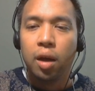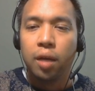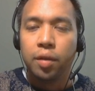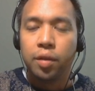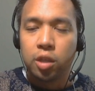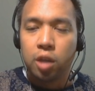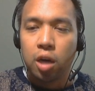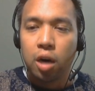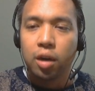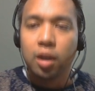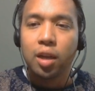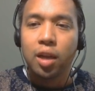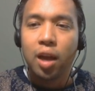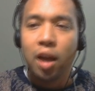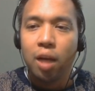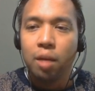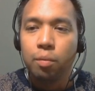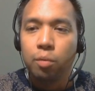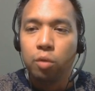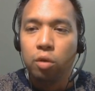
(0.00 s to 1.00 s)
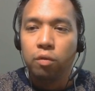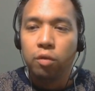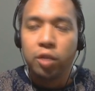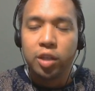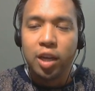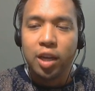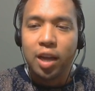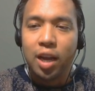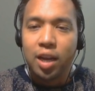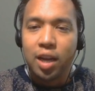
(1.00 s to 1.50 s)
The target cannot move or
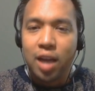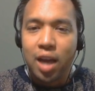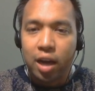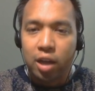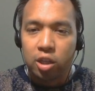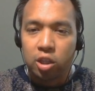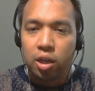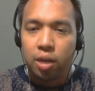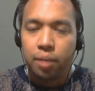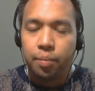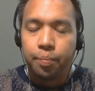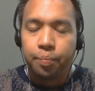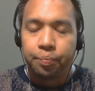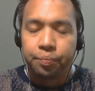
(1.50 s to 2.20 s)
take any action.